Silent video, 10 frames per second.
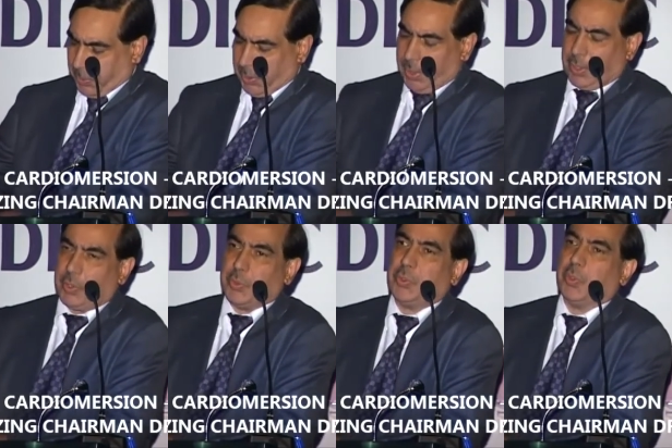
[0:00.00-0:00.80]

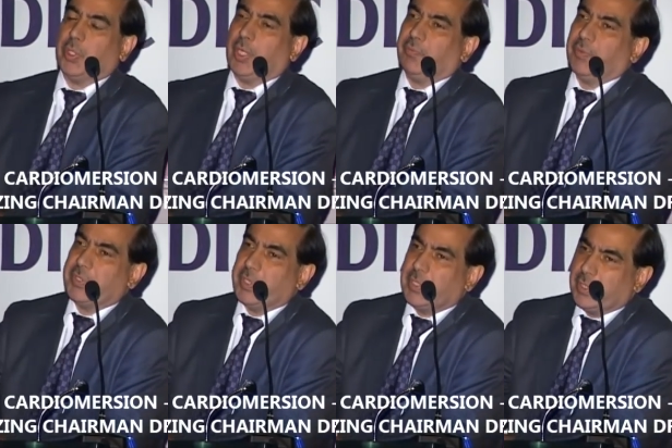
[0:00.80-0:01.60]
data to show that if a
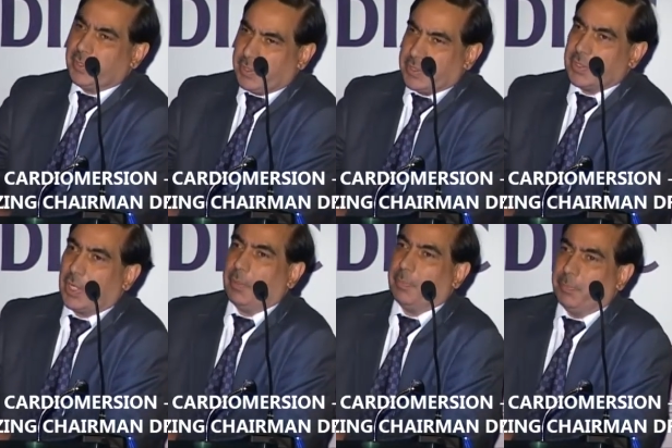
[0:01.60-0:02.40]
CT is
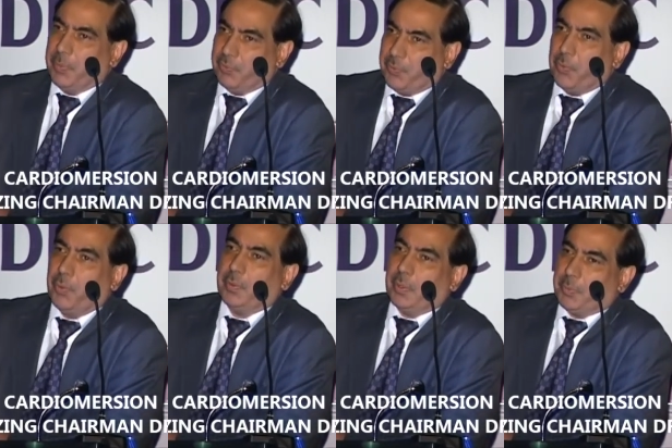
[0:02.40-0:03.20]
done
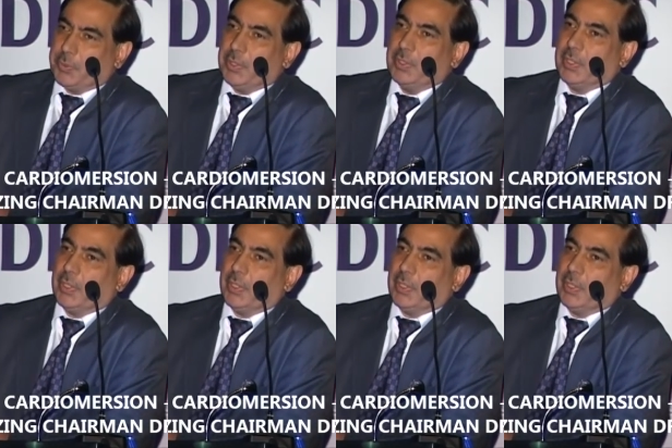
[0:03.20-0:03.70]
before the procedure,